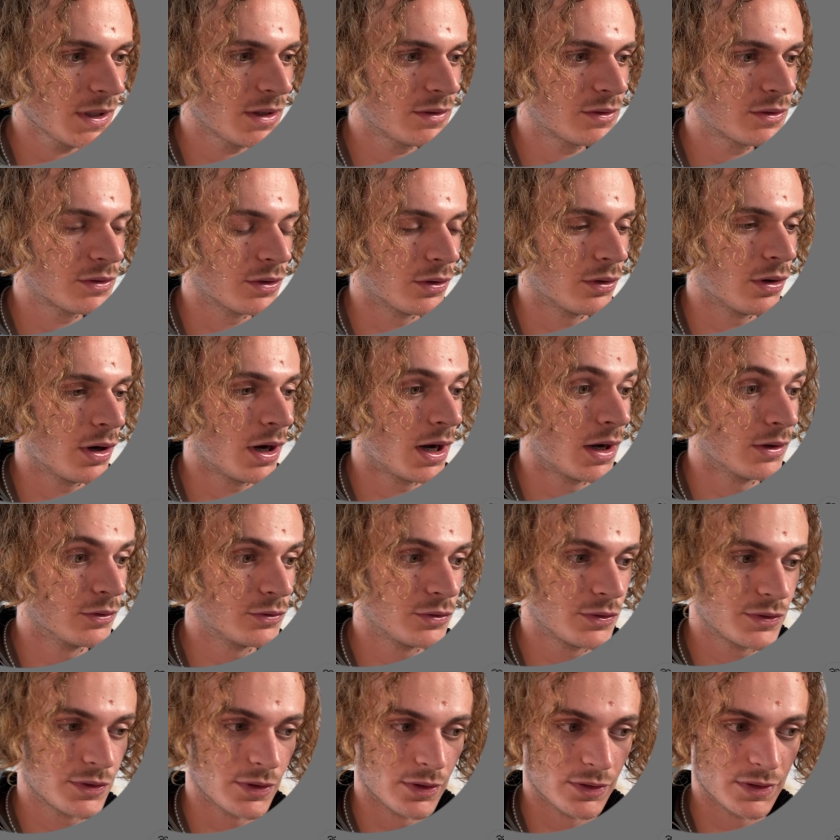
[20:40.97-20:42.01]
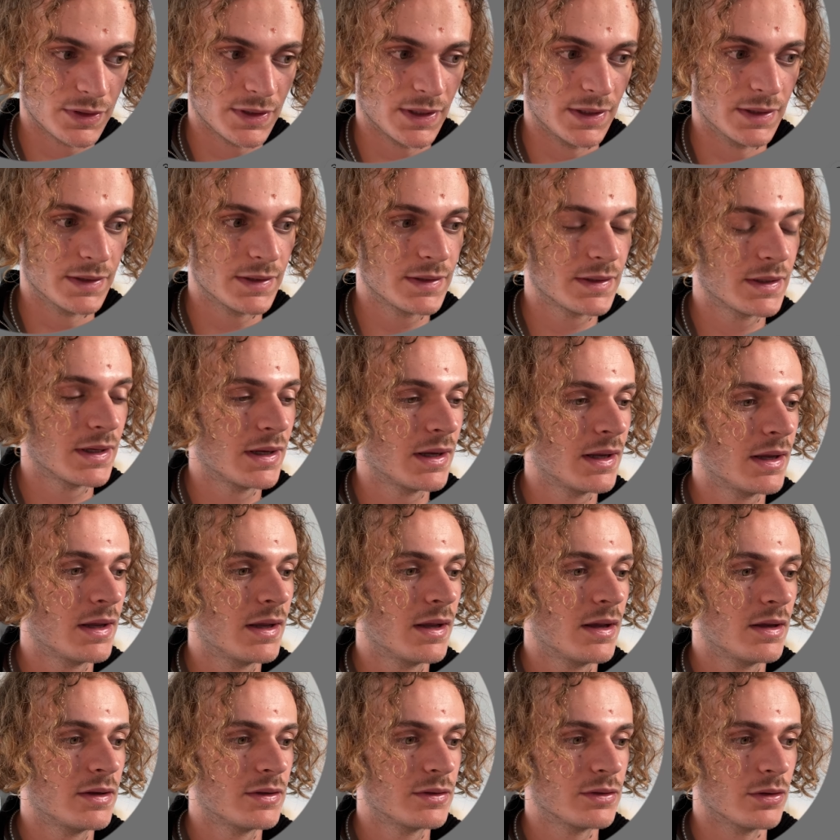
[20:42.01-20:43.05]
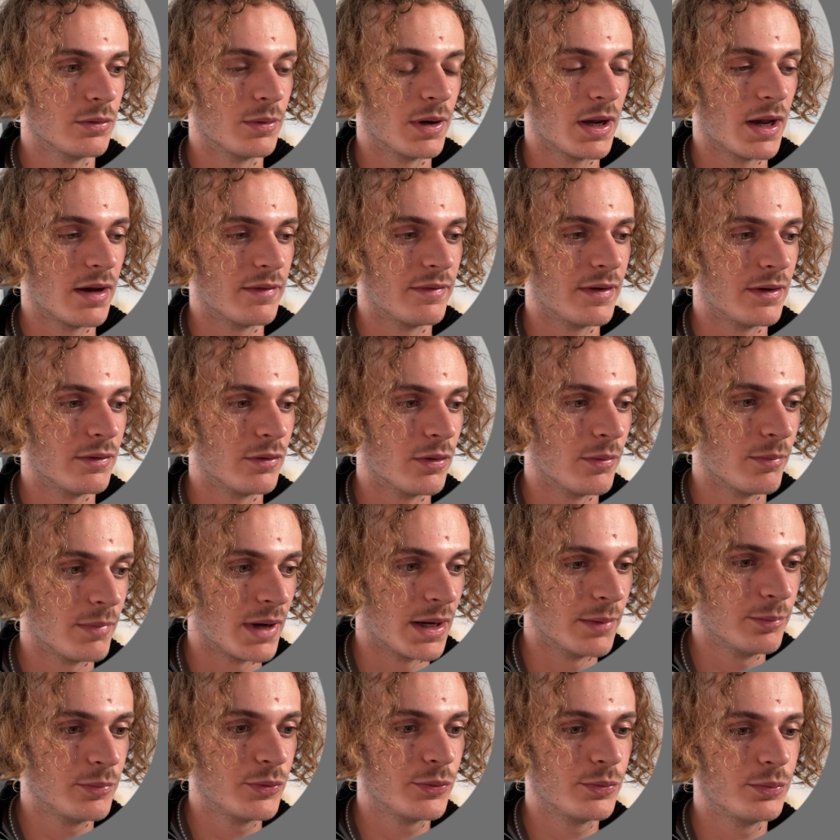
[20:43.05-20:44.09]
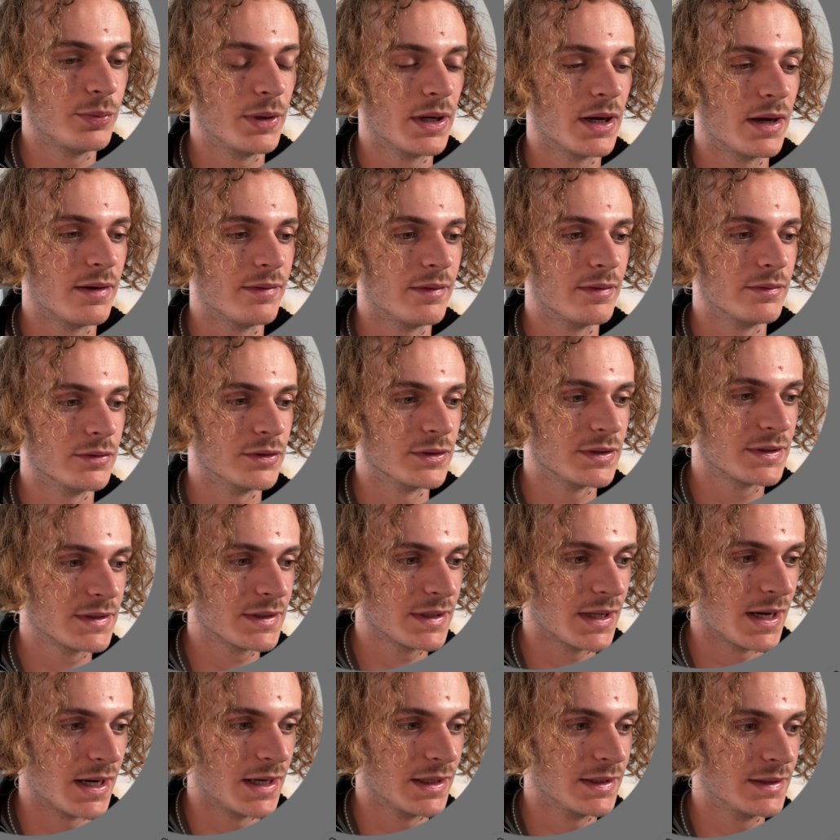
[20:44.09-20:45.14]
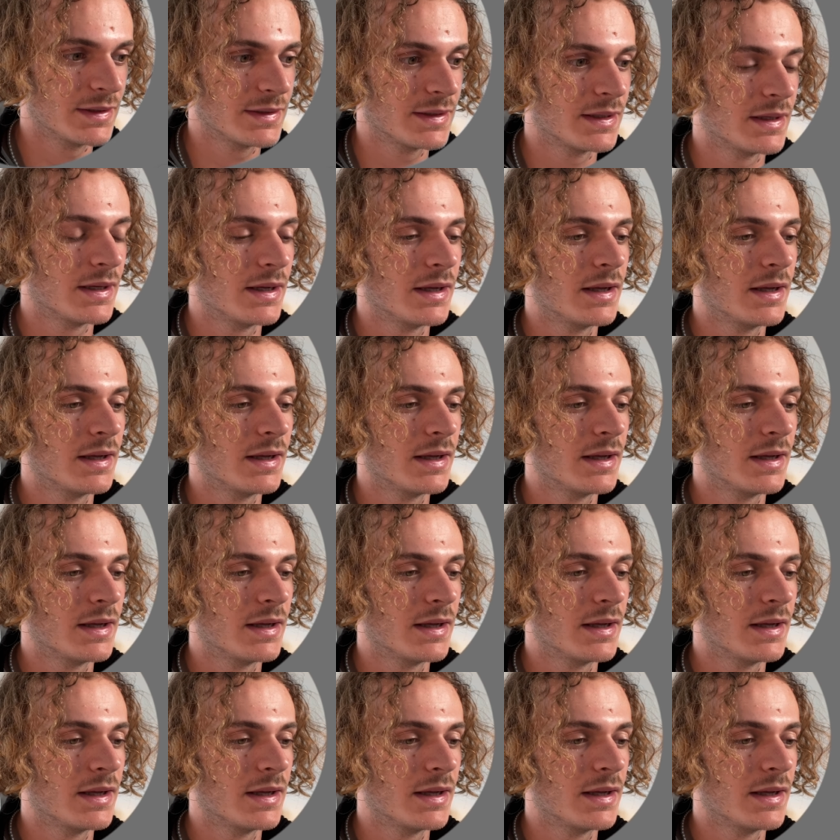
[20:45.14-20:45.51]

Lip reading: So how to sort it? So we have our map, we have our slice.